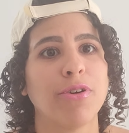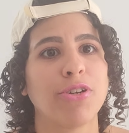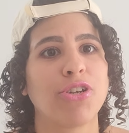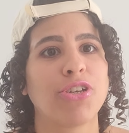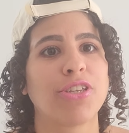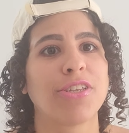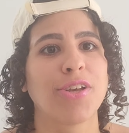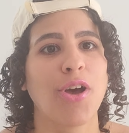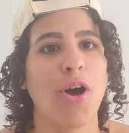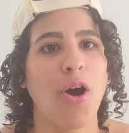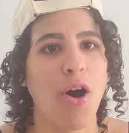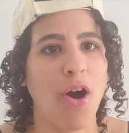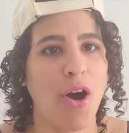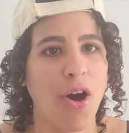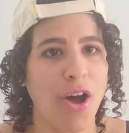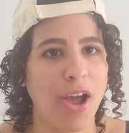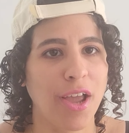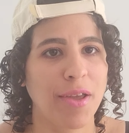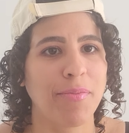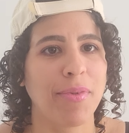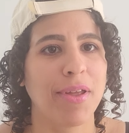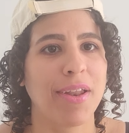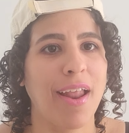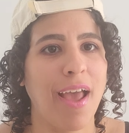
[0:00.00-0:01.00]

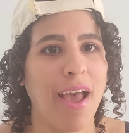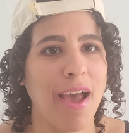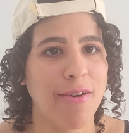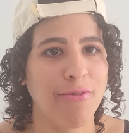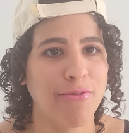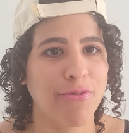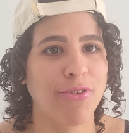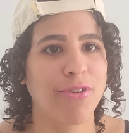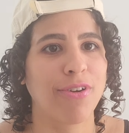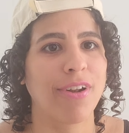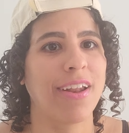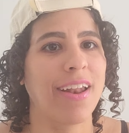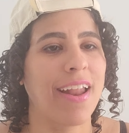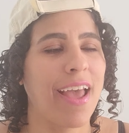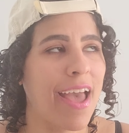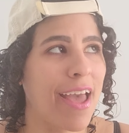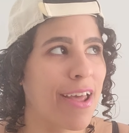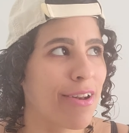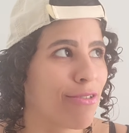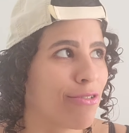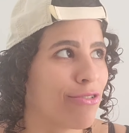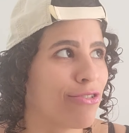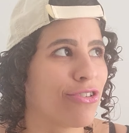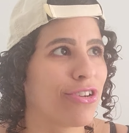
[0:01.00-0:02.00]
time and effort and
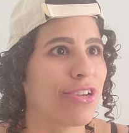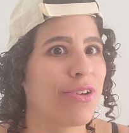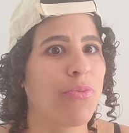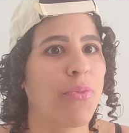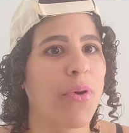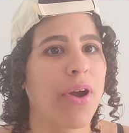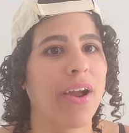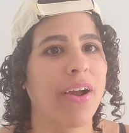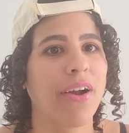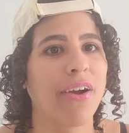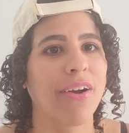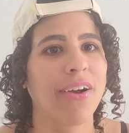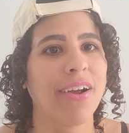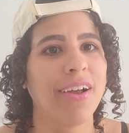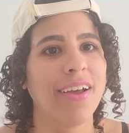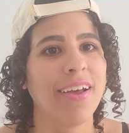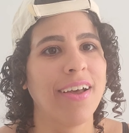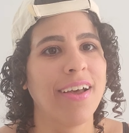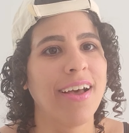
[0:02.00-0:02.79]
energy, where